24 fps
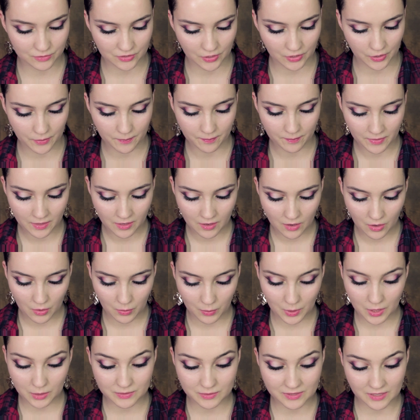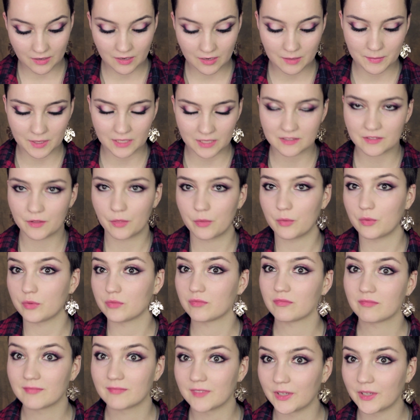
So while I was at I MATS I thought,